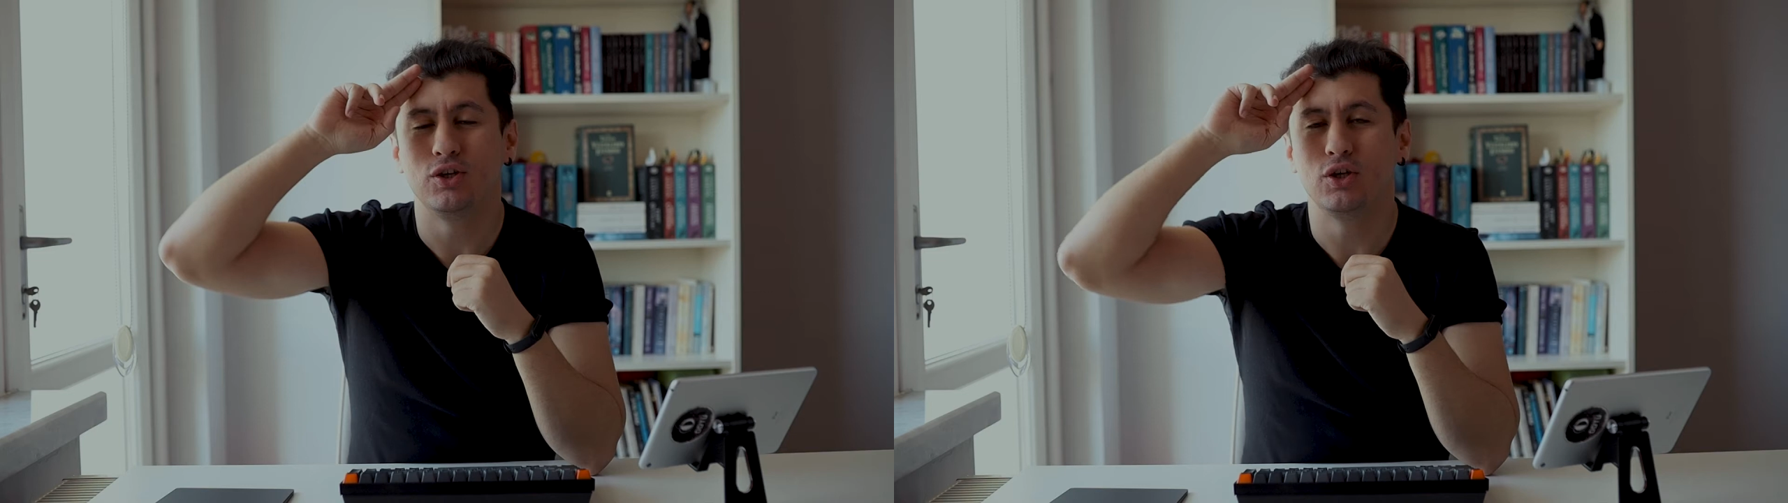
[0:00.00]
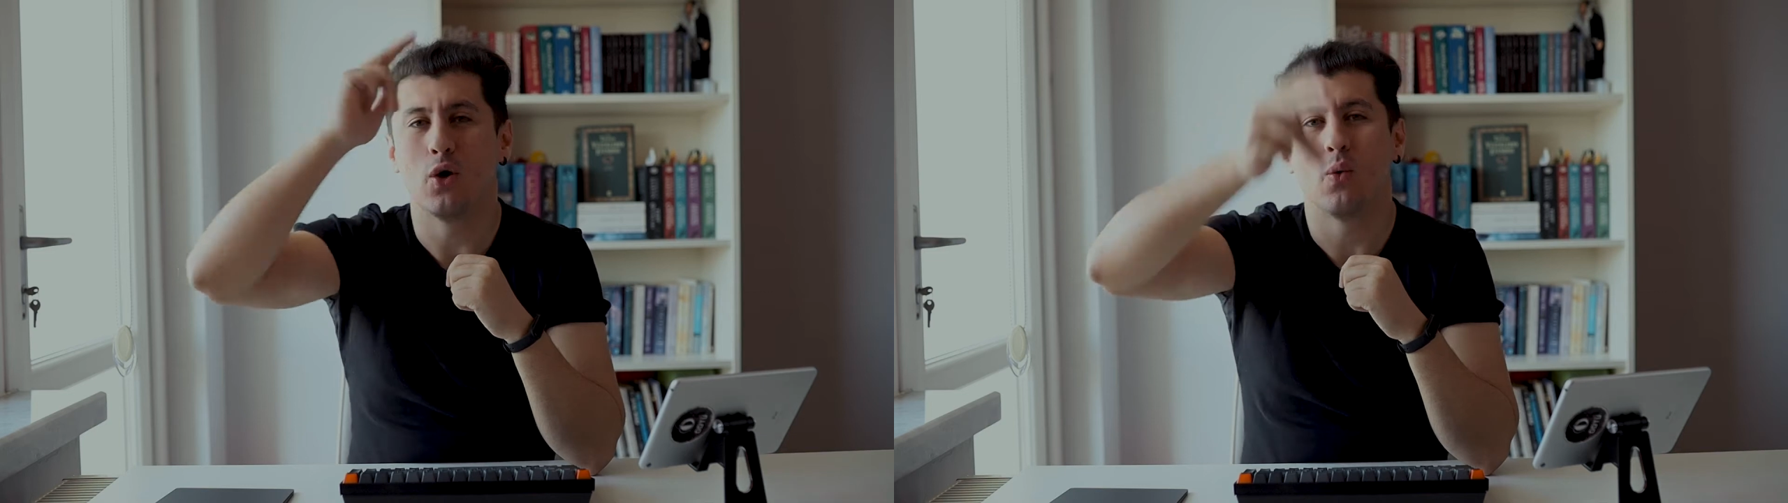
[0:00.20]

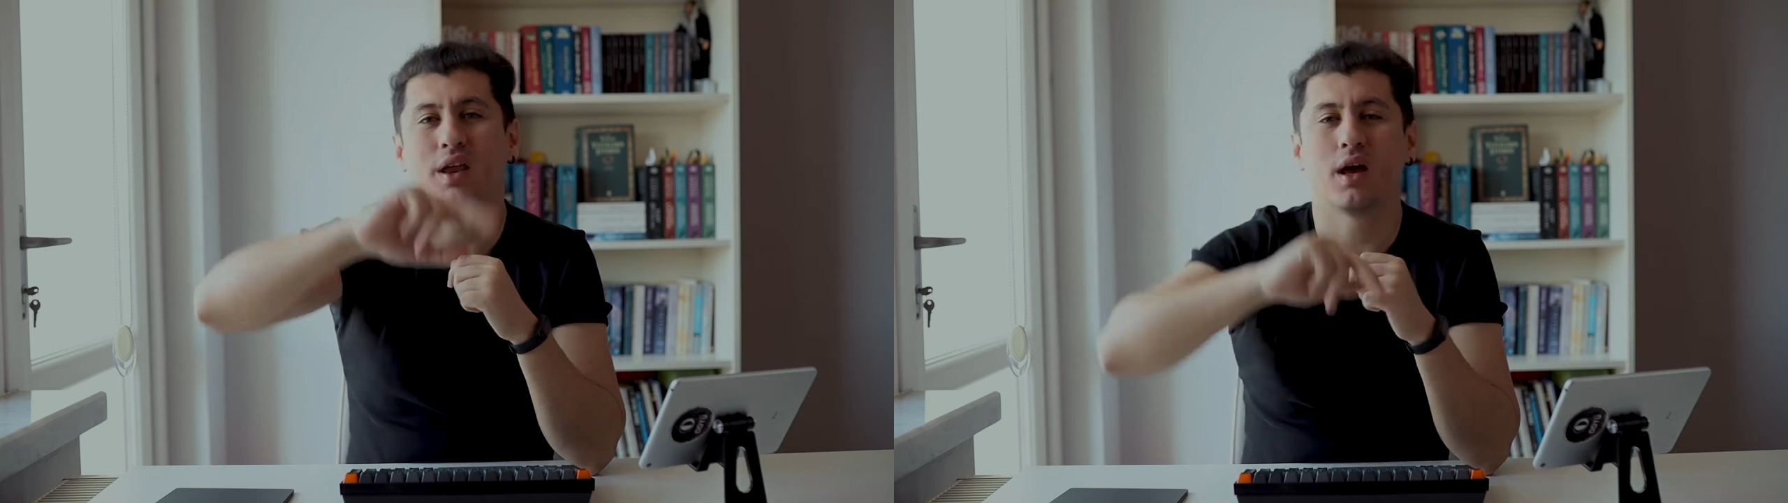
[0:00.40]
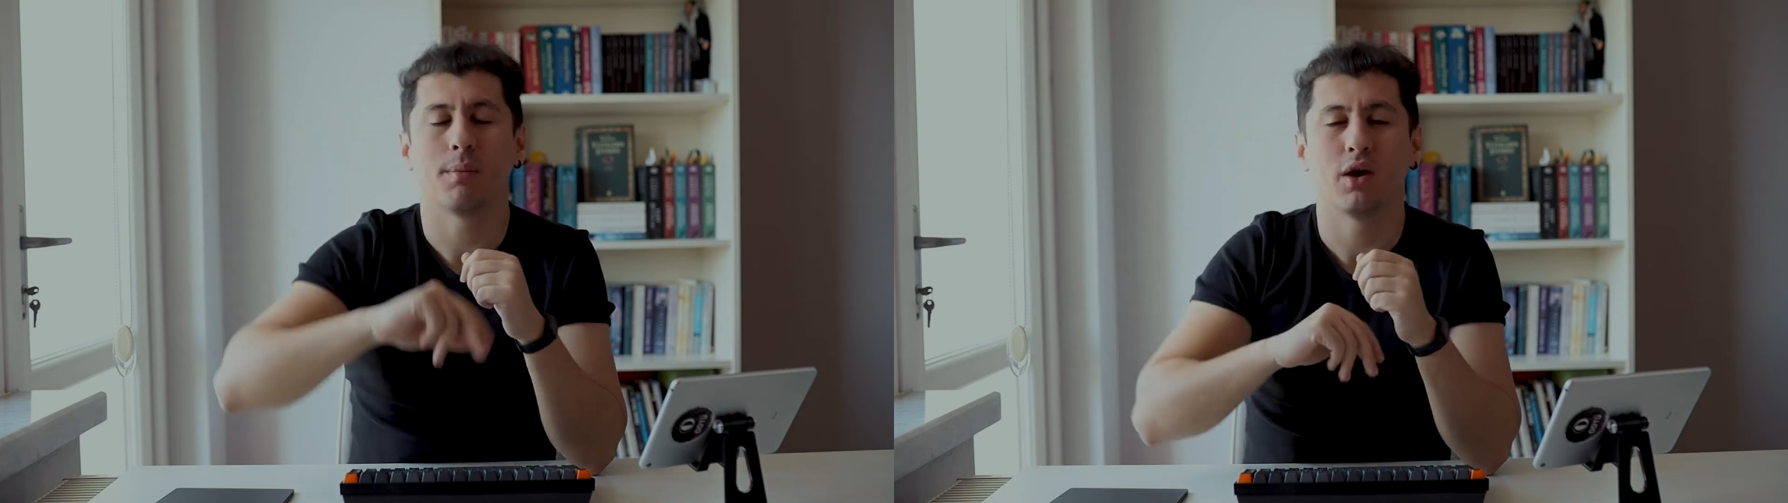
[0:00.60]
Yo,
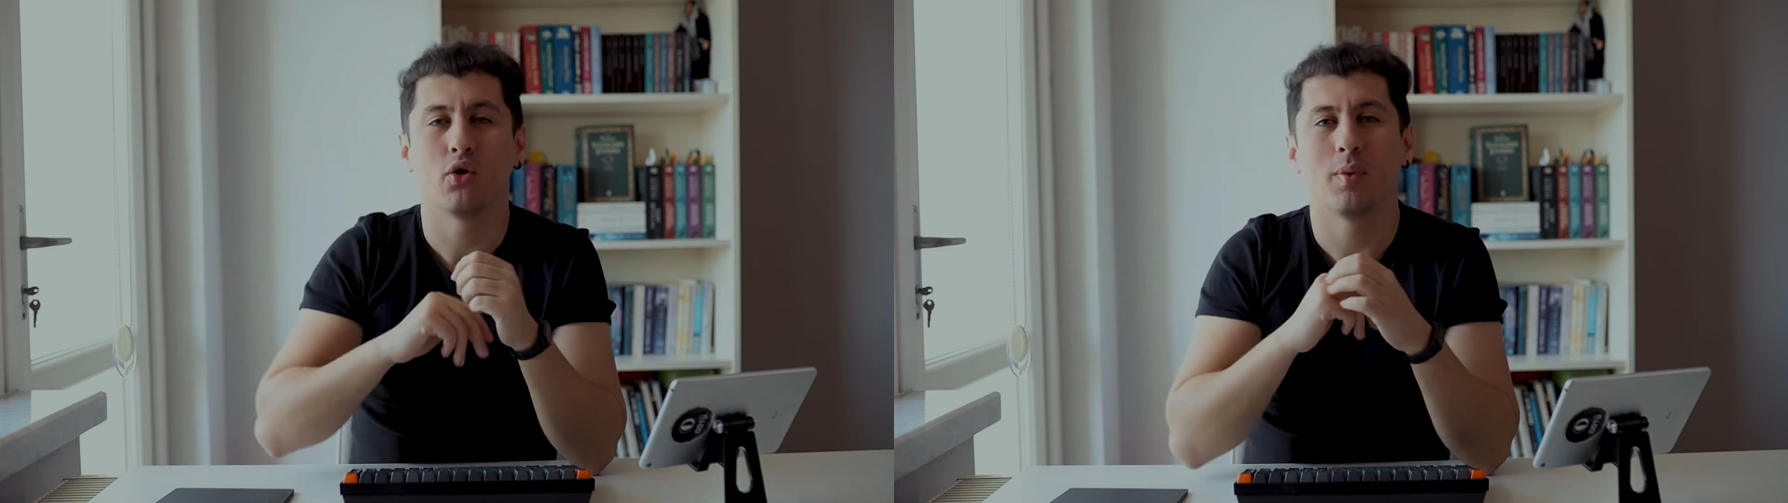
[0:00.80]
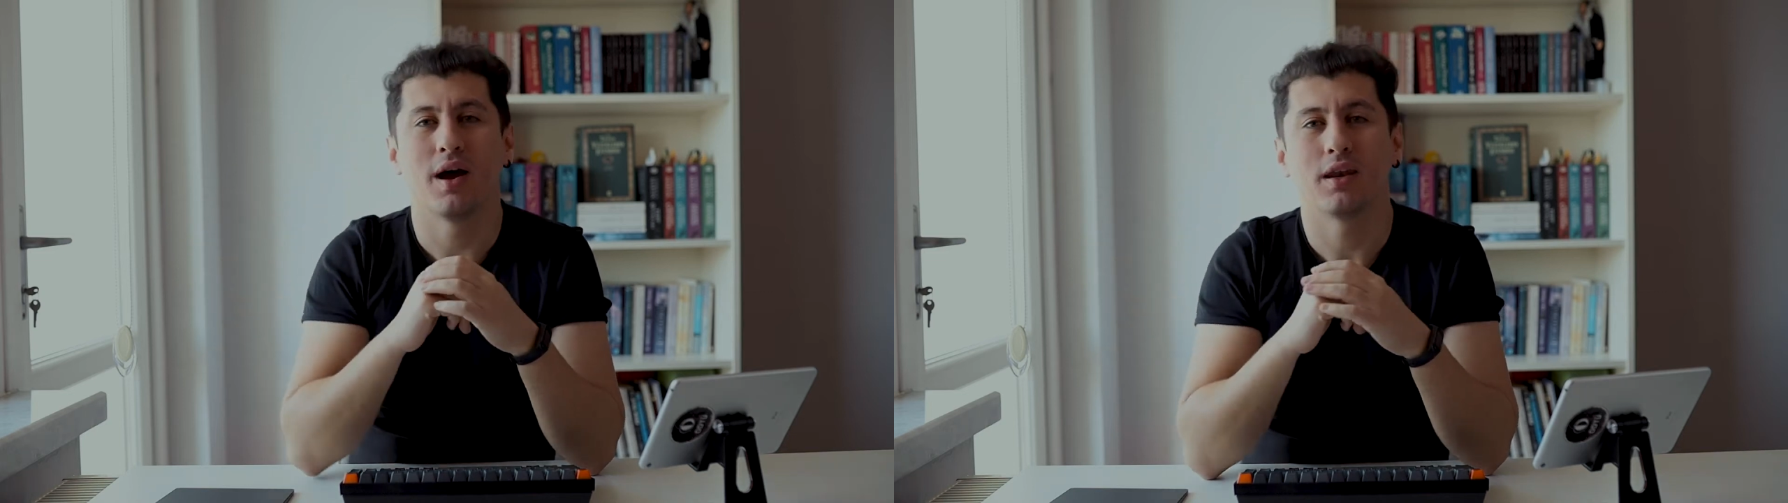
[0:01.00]
what up
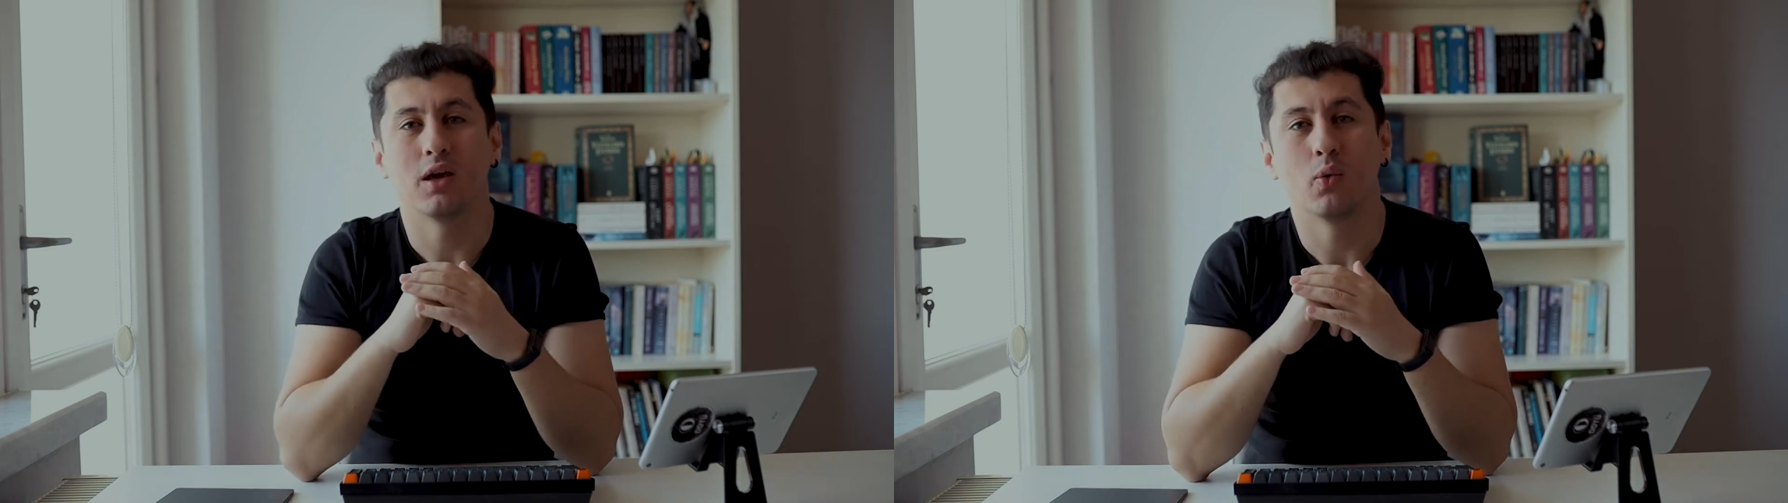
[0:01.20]
everybody?